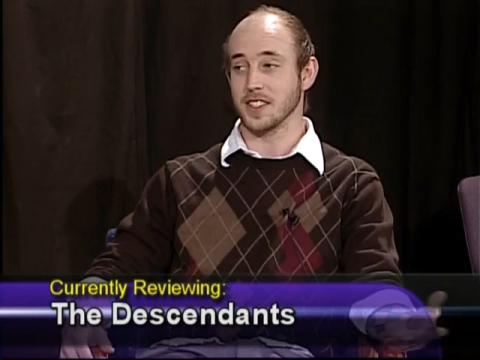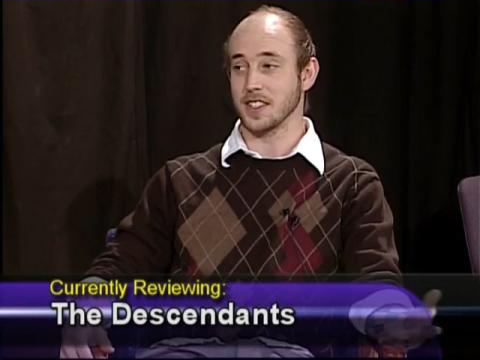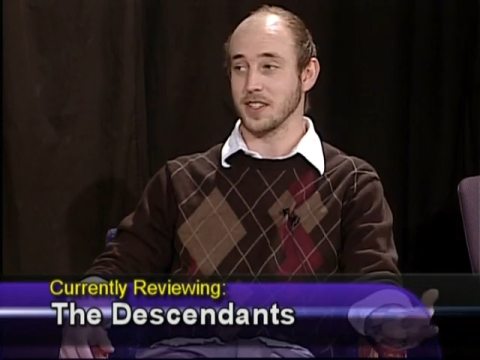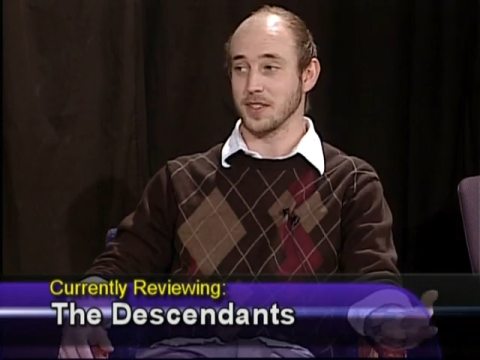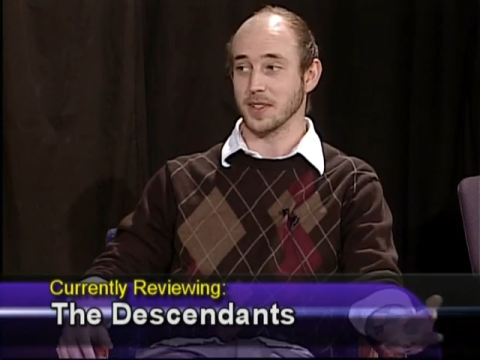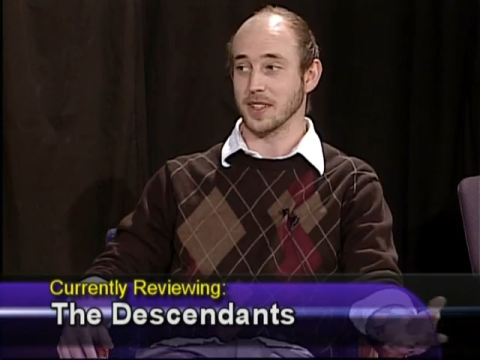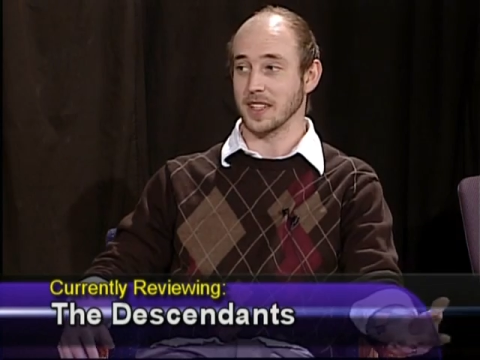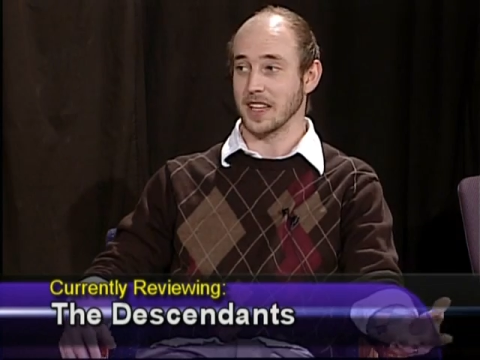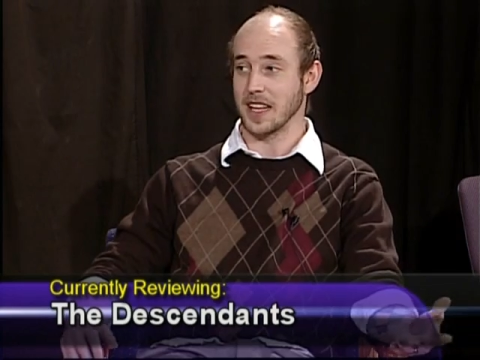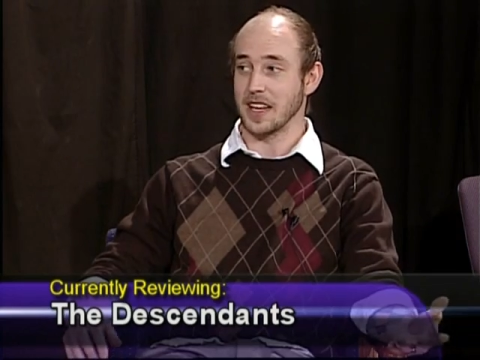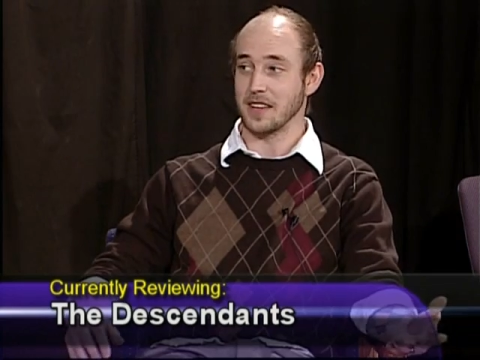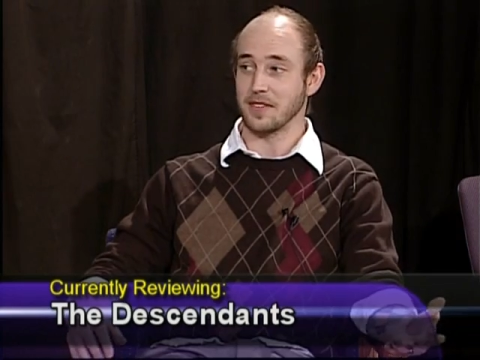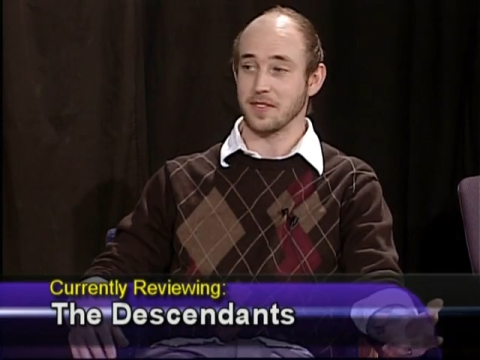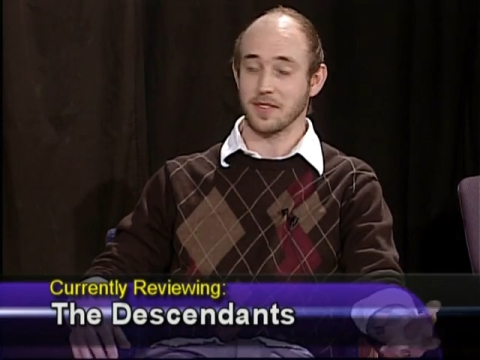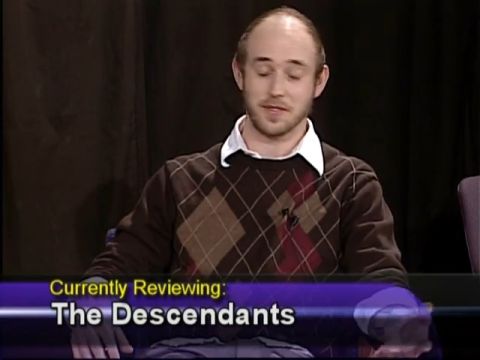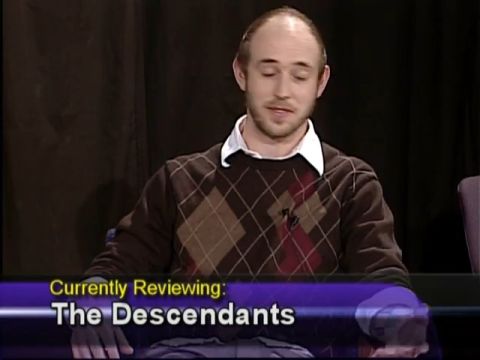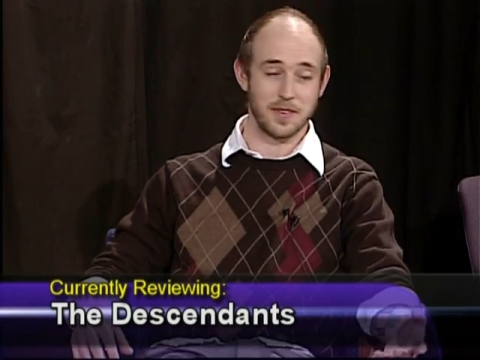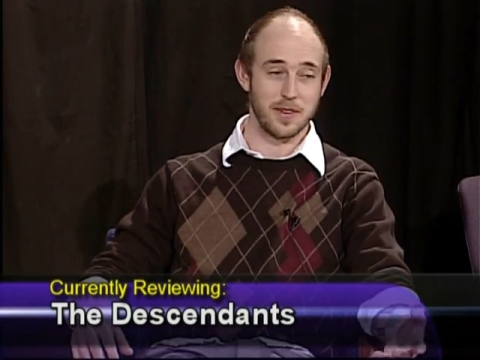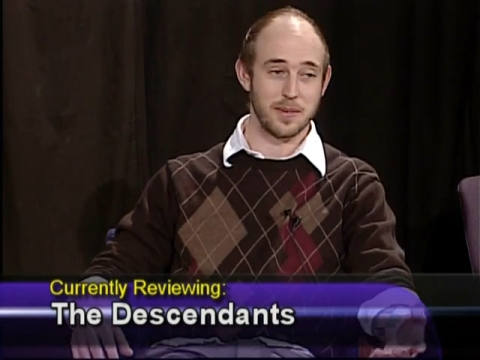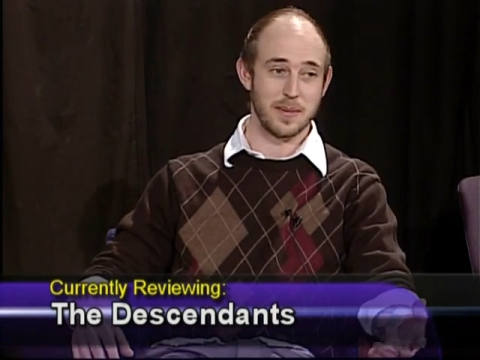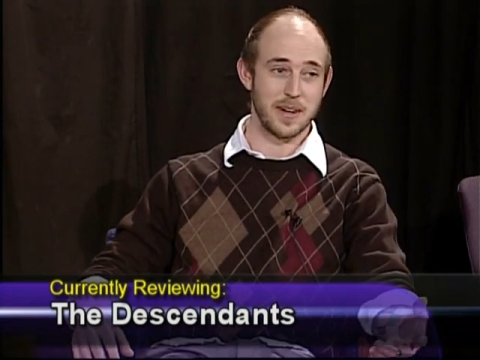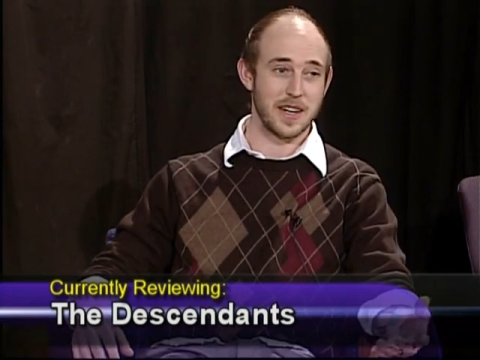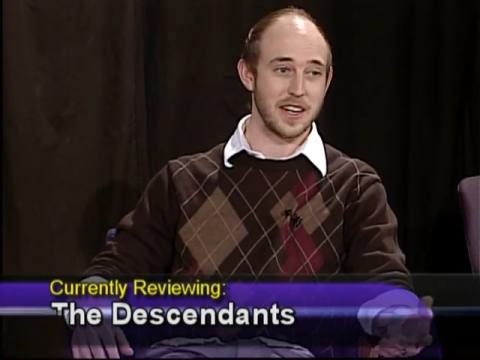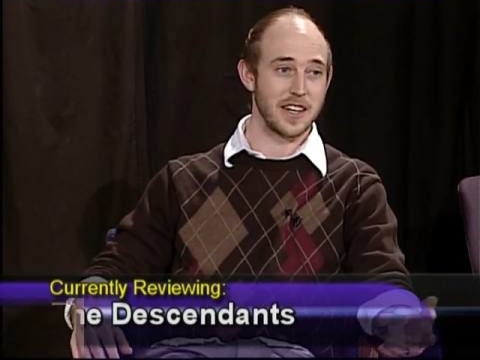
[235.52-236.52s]
The Secret Life
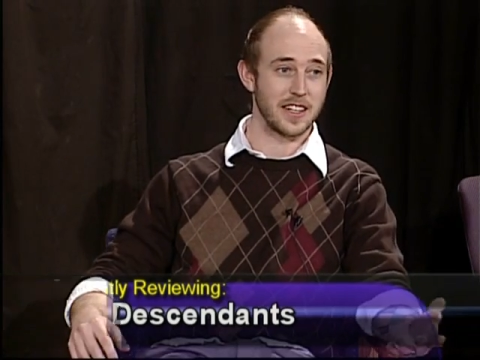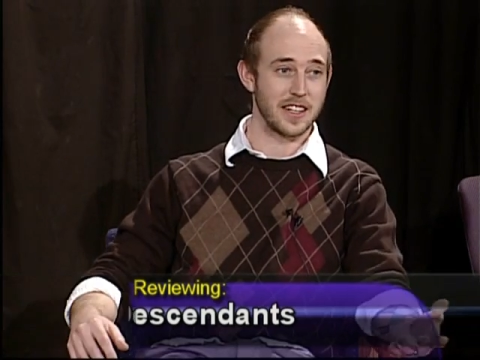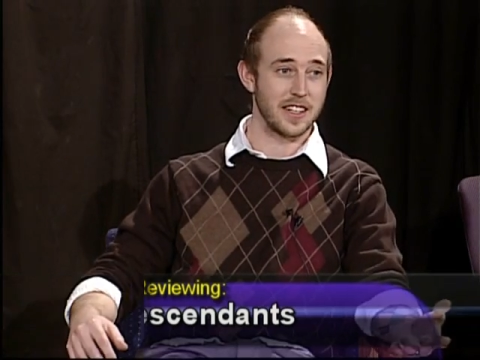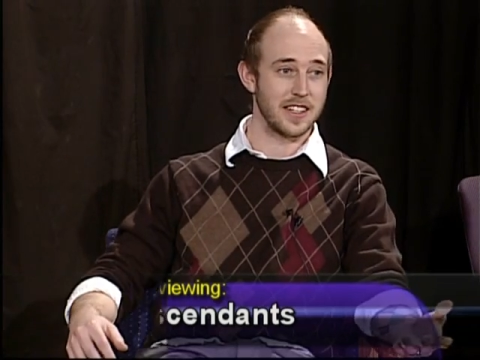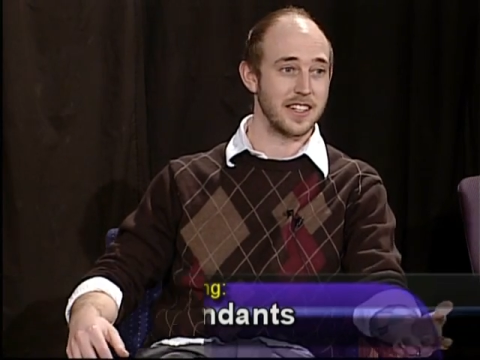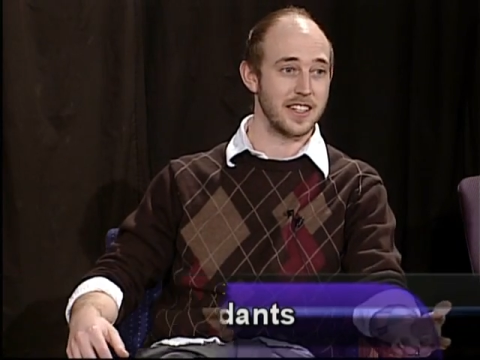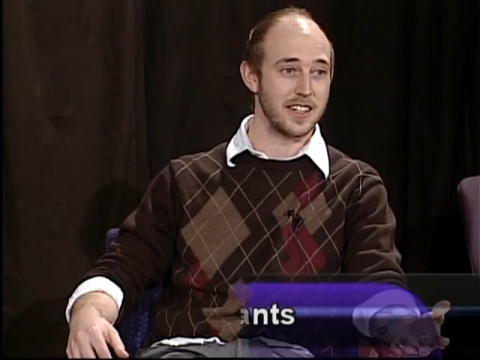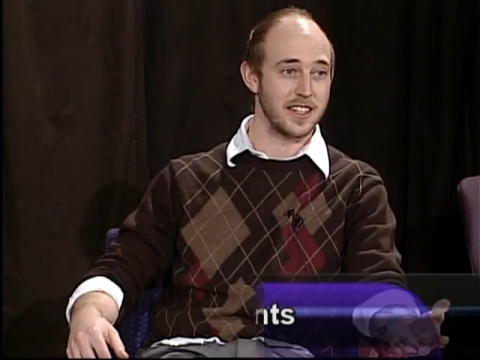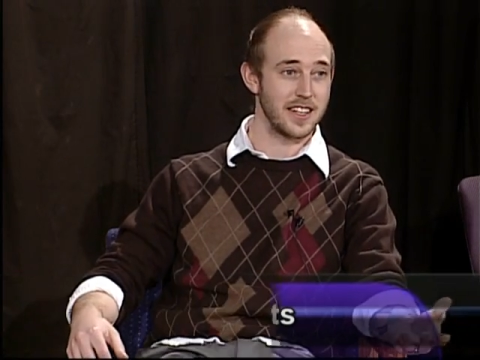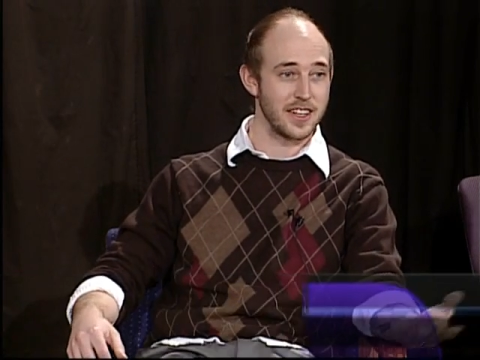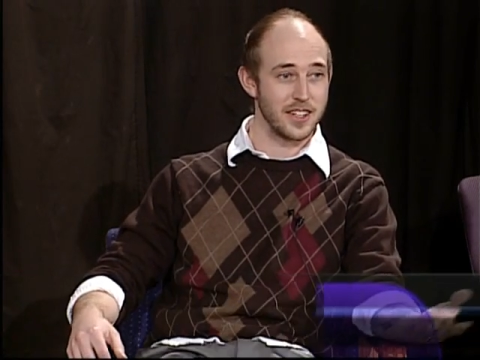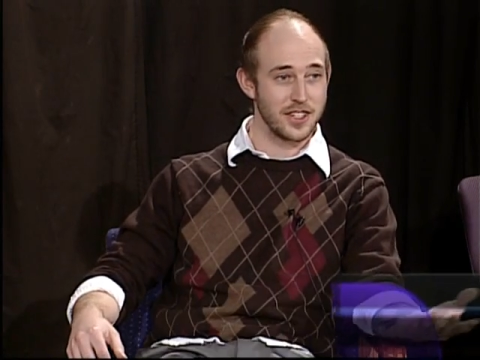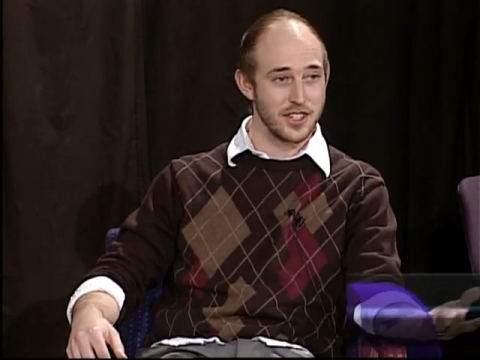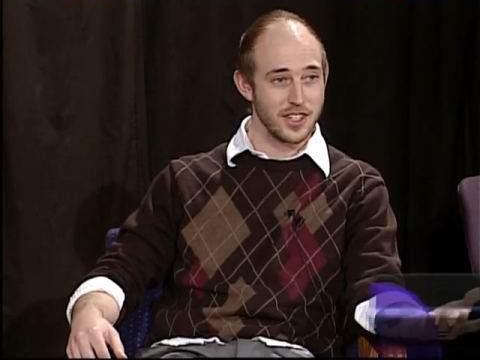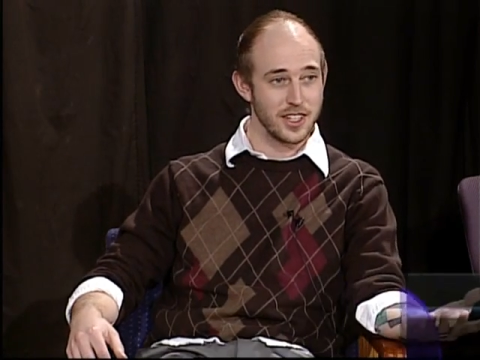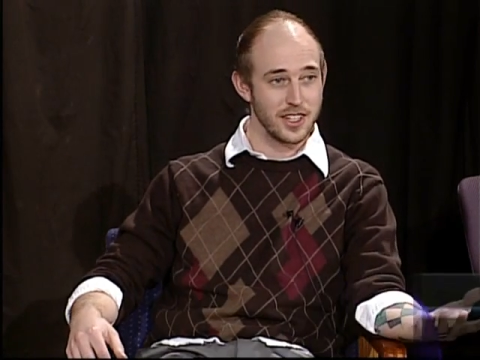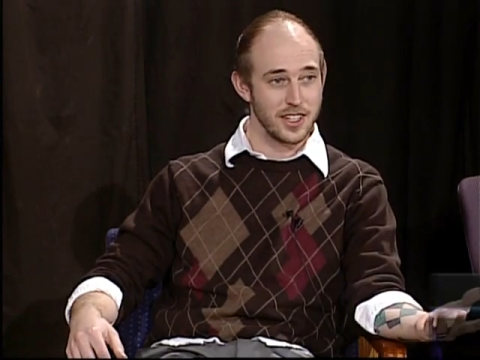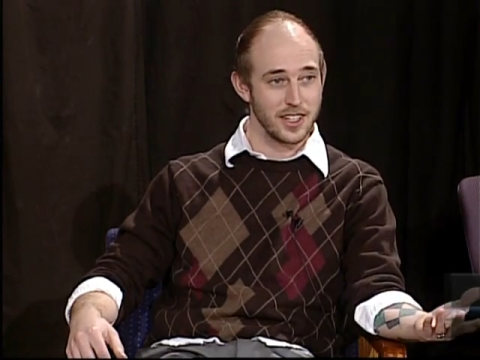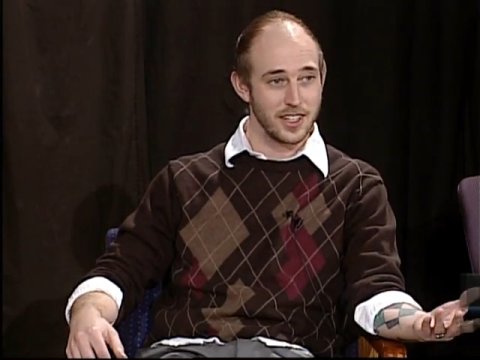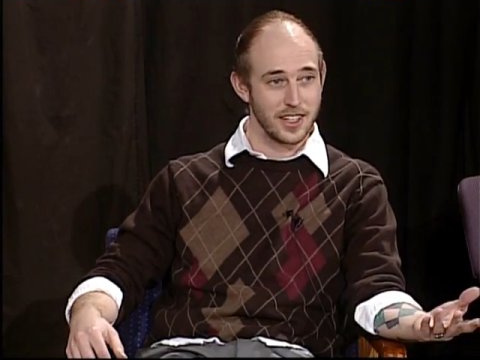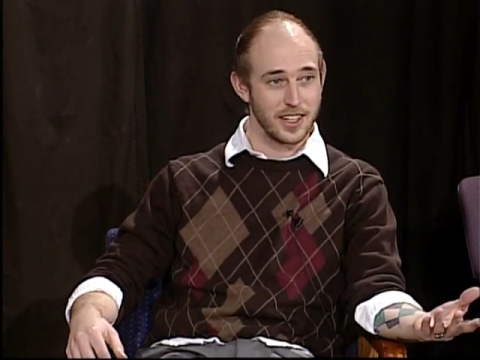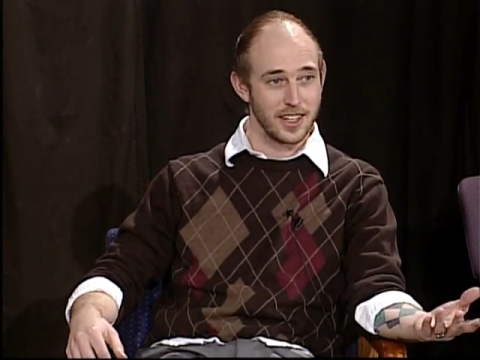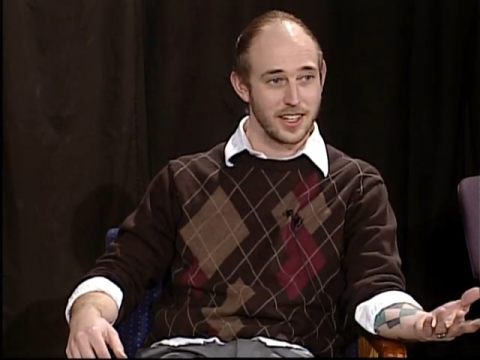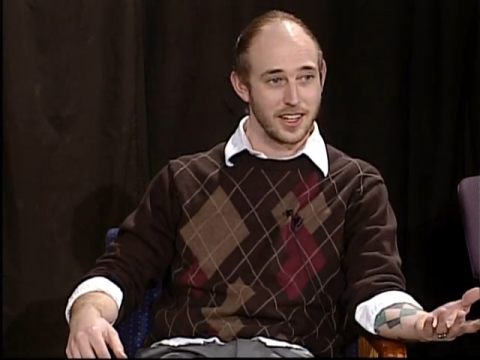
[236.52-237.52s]
of an American
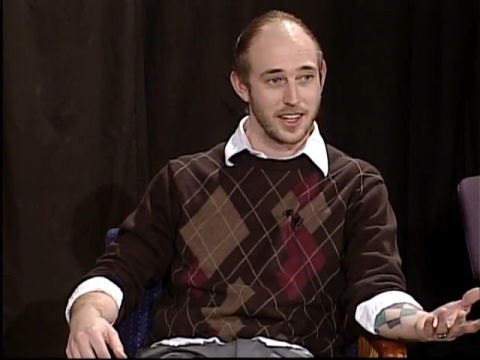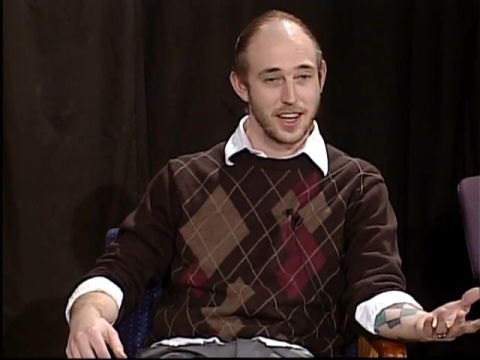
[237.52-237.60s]
Teenager,